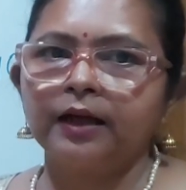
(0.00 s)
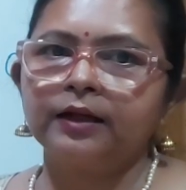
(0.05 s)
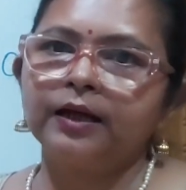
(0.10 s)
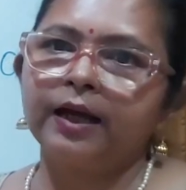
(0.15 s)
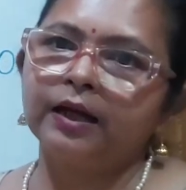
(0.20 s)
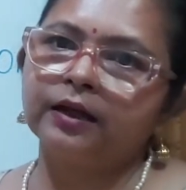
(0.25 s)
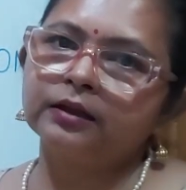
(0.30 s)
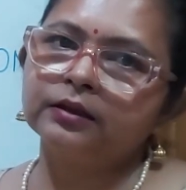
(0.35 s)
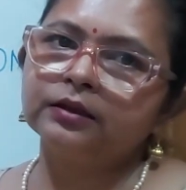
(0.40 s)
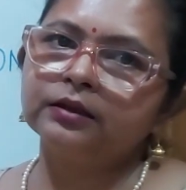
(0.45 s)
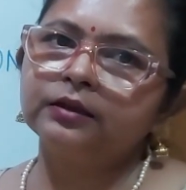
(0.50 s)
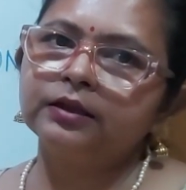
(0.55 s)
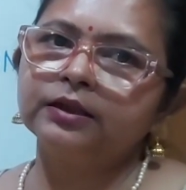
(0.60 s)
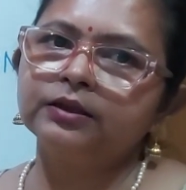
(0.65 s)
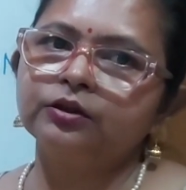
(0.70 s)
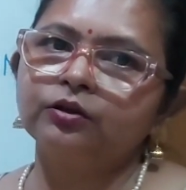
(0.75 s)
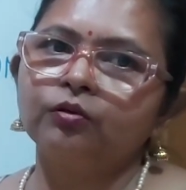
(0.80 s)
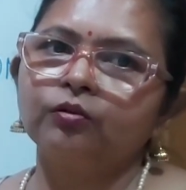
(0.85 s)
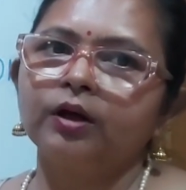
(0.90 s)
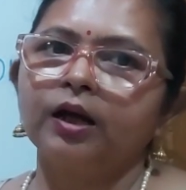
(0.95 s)
and another
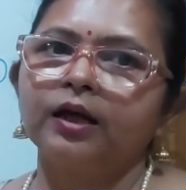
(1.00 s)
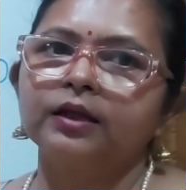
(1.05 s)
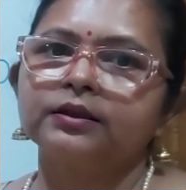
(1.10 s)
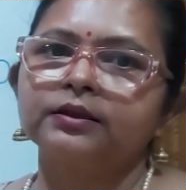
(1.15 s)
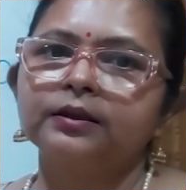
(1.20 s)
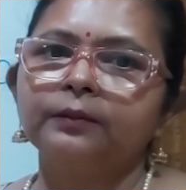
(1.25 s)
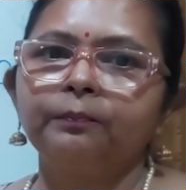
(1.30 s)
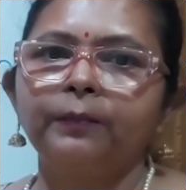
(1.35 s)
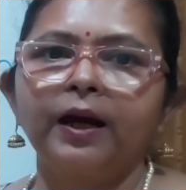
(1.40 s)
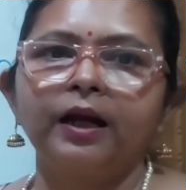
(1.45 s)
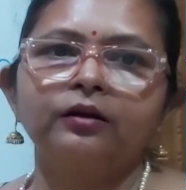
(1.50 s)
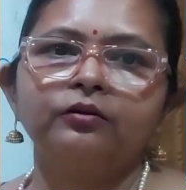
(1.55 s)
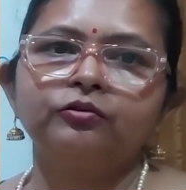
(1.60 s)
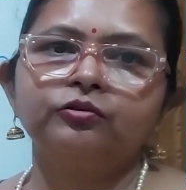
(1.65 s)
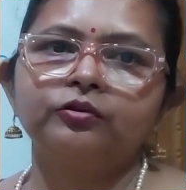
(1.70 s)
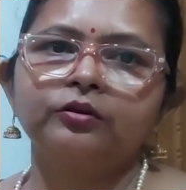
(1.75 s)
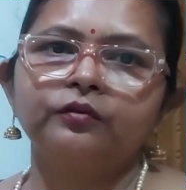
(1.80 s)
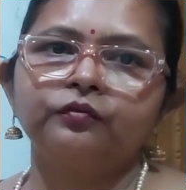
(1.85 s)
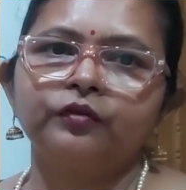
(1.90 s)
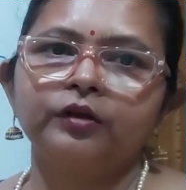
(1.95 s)
is known as the
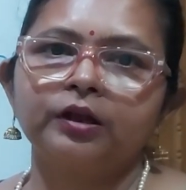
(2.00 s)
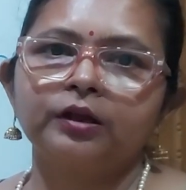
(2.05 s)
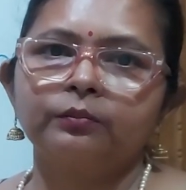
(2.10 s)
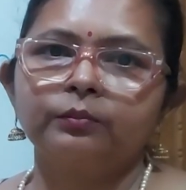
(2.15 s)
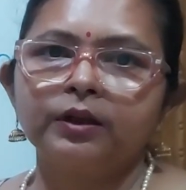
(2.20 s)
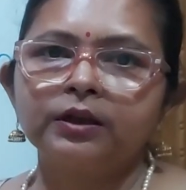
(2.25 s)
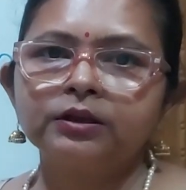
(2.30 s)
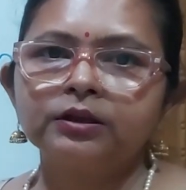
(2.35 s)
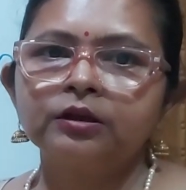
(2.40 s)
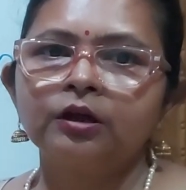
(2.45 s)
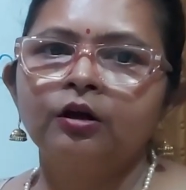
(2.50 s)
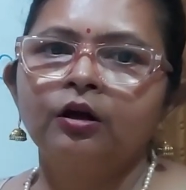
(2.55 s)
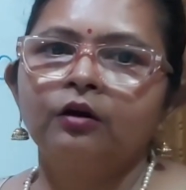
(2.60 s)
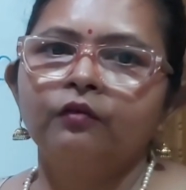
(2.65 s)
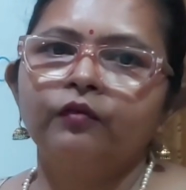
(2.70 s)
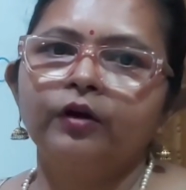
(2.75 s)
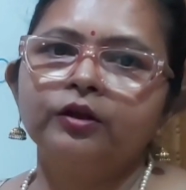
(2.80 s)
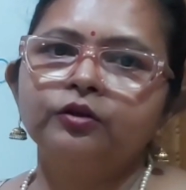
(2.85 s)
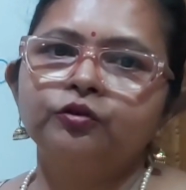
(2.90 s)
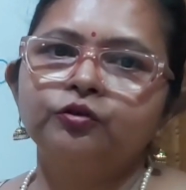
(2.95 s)
parenteral feeding, means
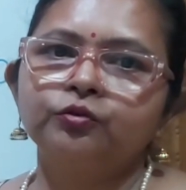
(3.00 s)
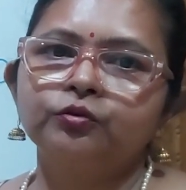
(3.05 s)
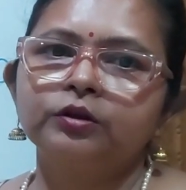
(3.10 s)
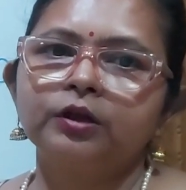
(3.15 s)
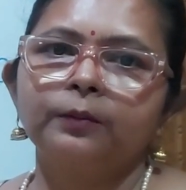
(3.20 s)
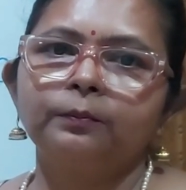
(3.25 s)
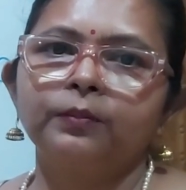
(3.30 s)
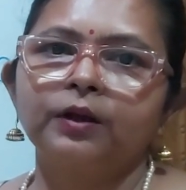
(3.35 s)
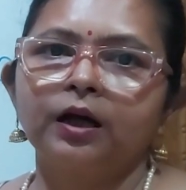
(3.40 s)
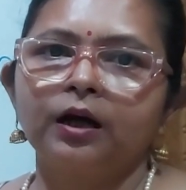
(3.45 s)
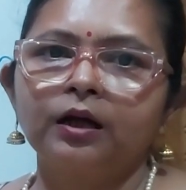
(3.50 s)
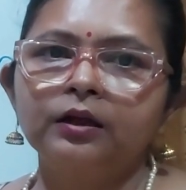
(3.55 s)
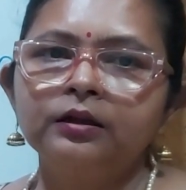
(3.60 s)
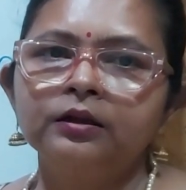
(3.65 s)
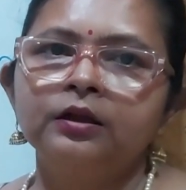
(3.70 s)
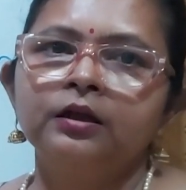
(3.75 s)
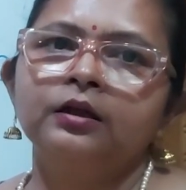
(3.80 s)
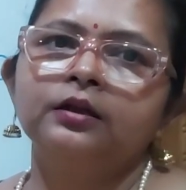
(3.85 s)
when through the blood